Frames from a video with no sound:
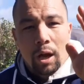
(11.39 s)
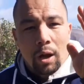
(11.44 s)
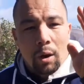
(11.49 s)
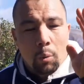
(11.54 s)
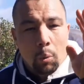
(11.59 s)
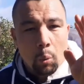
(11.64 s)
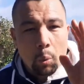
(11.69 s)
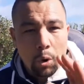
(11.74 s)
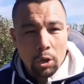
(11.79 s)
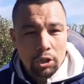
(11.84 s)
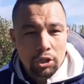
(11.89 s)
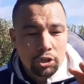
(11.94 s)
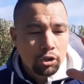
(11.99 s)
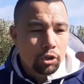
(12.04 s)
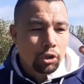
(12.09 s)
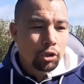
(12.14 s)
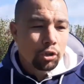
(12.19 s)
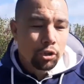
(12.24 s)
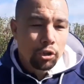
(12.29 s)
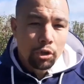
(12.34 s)
what you
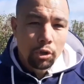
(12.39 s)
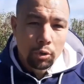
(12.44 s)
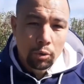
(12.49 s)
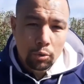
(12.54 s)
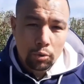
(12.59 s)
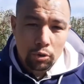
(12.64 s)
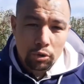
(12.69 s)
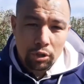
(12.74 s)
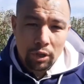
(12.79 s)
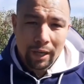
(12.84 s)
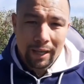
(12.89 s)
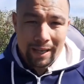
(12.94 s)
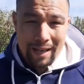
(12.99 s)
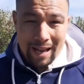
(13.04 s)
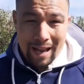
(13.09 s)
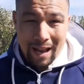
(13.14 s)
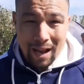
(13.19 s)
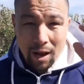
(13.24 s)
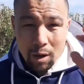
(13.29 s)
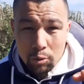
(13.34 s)
could use and
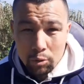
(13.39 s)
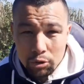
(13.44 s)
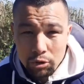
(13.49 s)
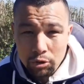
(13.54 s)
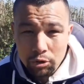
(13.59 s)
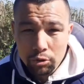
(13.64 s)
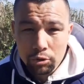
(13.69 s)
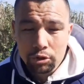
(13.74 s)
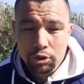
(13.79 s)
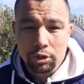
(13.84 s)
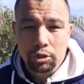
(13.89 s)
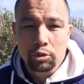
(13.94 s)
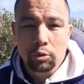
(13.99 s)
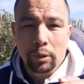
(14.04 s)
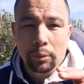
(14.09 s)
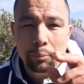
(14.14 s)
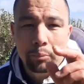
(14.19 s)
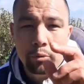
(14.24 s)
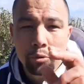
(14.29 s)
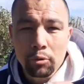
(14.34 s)
how to use it to
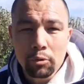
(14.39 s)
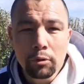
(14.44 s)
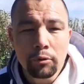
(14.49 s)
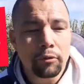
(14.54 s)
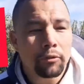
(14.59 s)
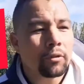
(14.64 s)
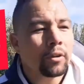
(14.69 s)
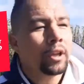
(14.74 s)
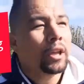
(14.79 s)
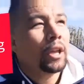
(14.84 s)
improve